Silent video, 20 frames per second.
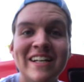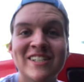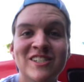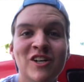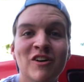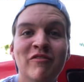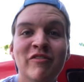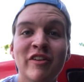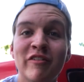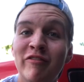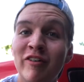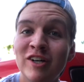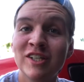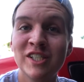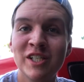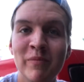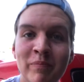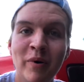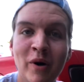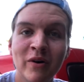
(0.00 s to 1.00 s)
So for the
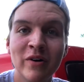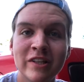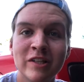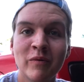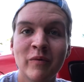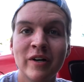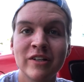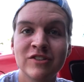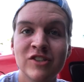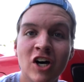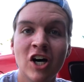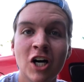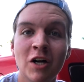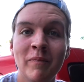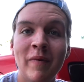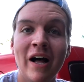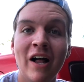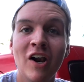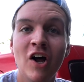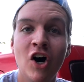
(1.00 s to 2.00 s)
first component that we're going to talk
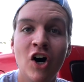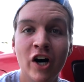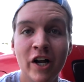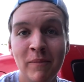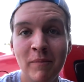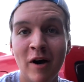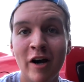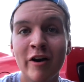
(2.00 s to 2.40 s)
about on